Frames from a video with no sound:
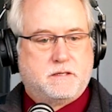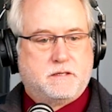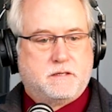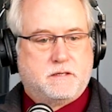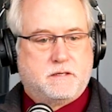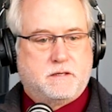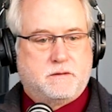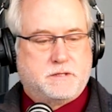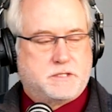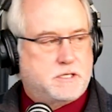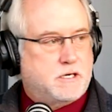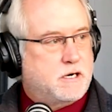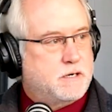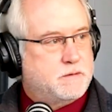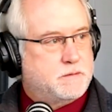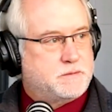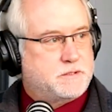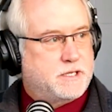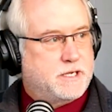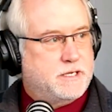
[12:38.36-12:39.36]
a
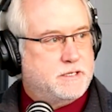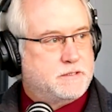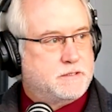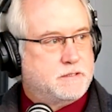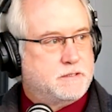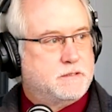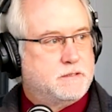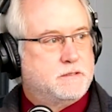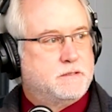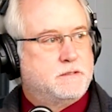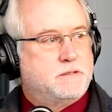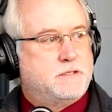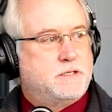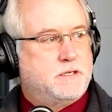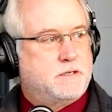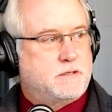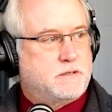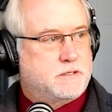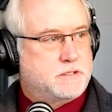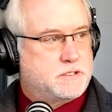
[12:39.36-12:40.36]
retirement plan,
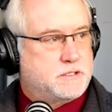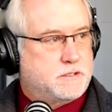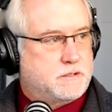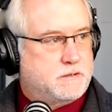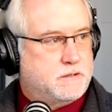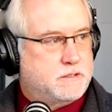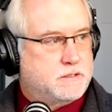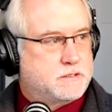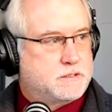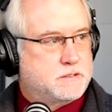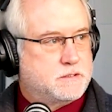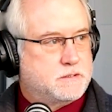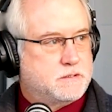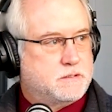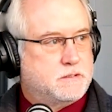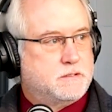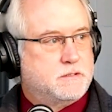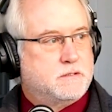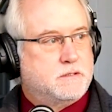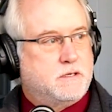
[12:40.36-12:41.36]
dental insurance,
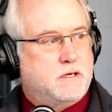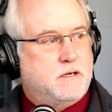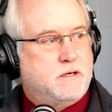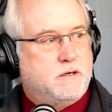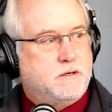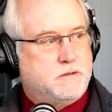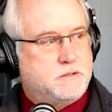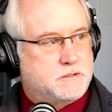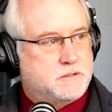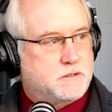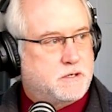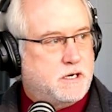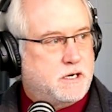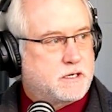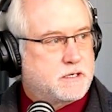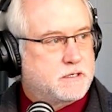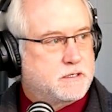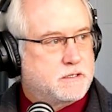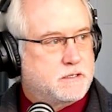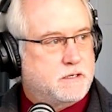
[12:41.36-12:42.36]
a new
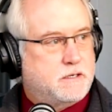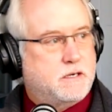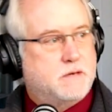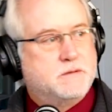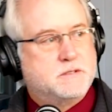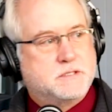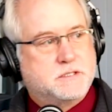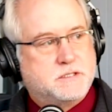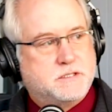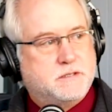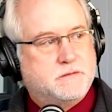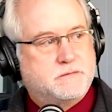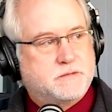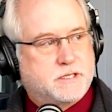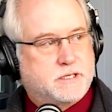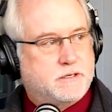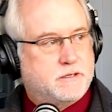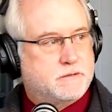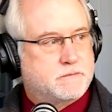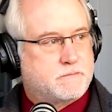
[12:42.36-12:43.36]
truck, and I was a shift
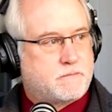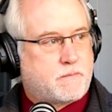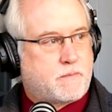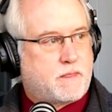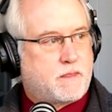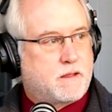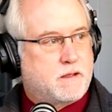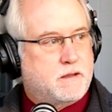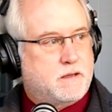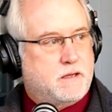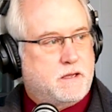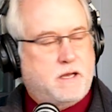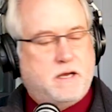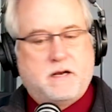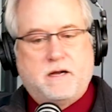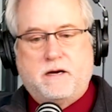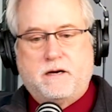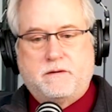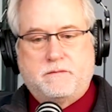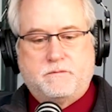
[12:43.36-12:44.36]
leader.
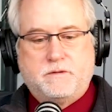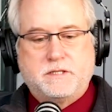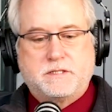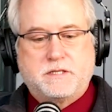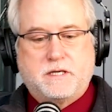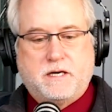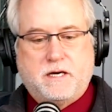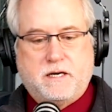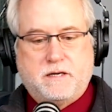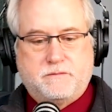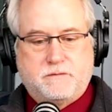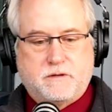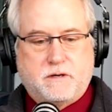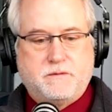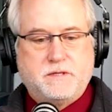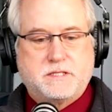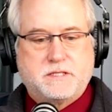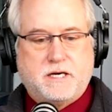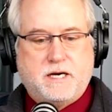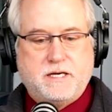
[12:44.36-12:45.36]
And when I
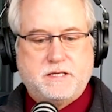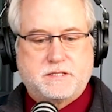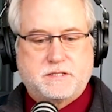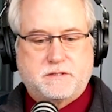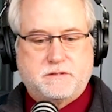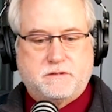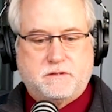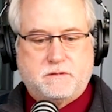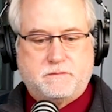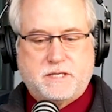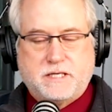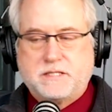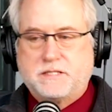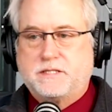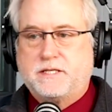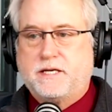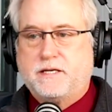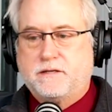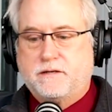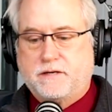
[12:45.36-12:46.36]
went to high school, my
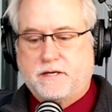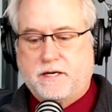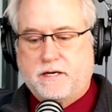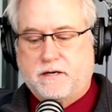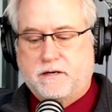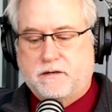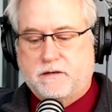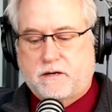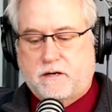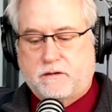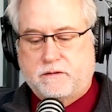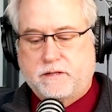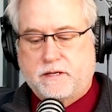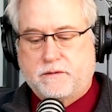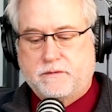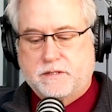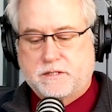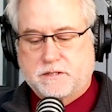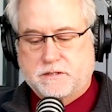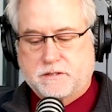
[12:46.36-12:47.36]
senior year, I
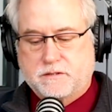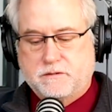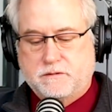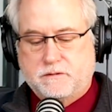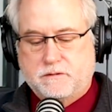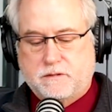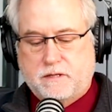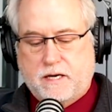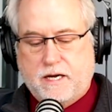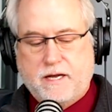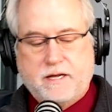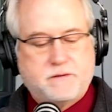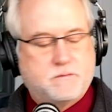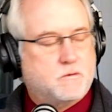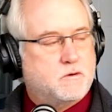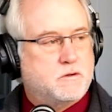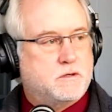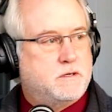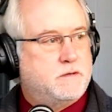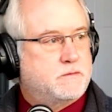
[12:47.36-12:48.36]
only went to school. I had
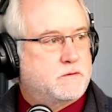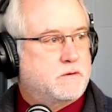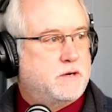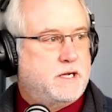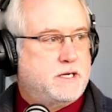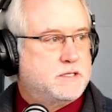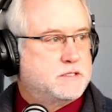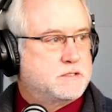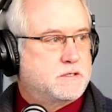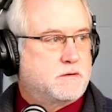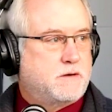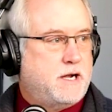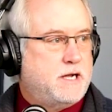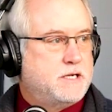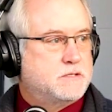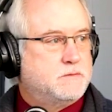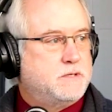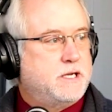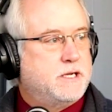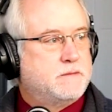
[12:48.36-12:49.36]
more than enough credits to
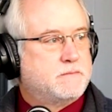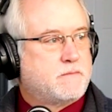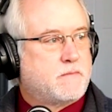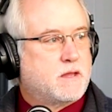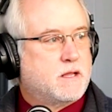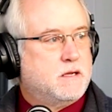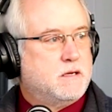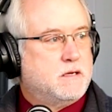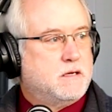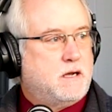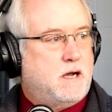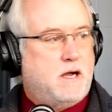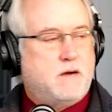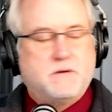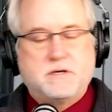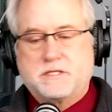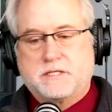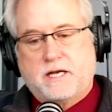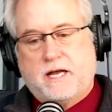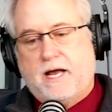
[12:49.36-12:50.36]
graduate. I
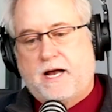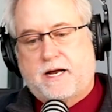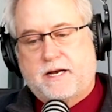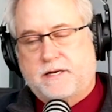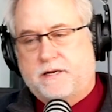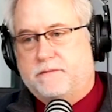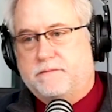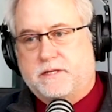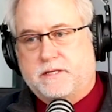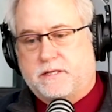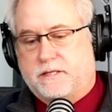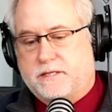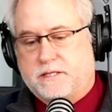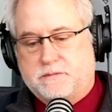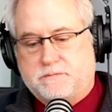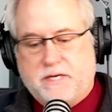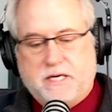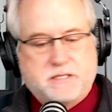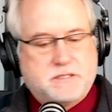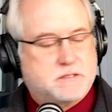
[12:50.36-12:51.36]
wasn't academically
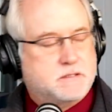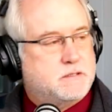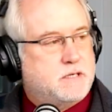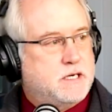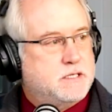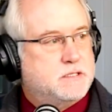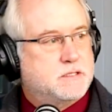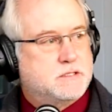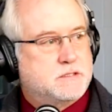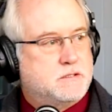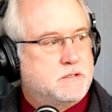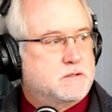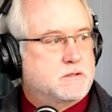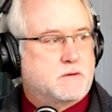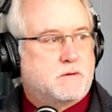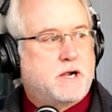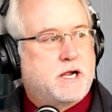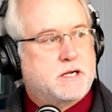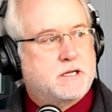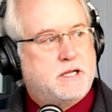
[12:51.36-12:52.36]
special. I just took
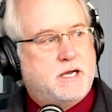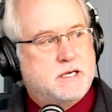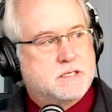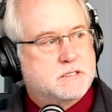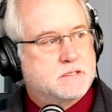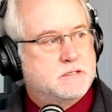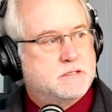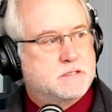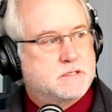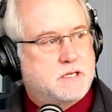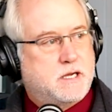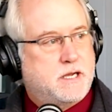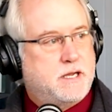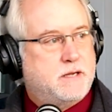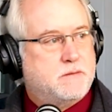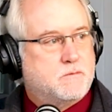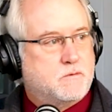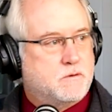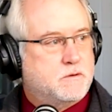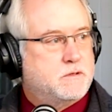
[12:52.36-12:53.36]
the right classes, and I
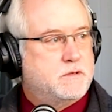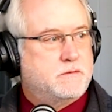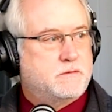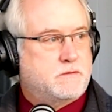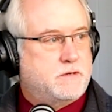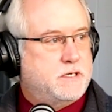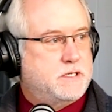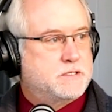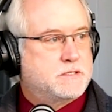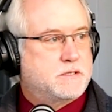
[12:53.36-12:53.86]
had more than enough credits to